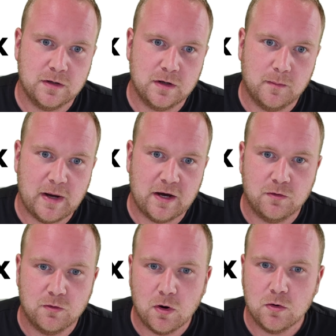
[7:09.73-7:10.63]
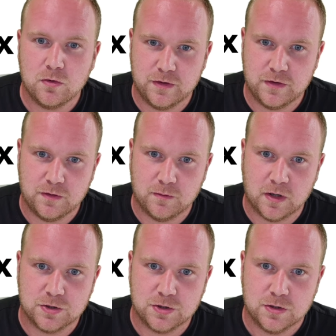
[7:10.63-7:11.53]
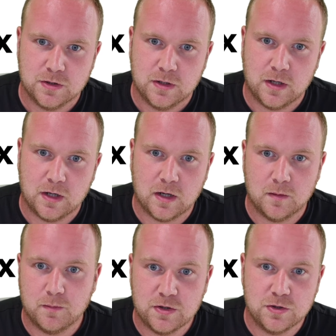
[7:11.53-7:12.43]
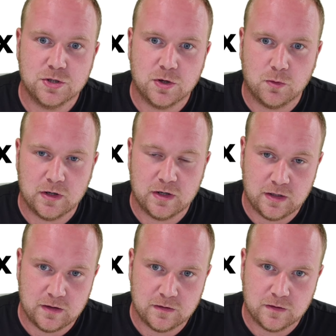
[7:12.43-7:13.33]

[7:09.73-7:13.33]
about it locally too much, but you should know where it is.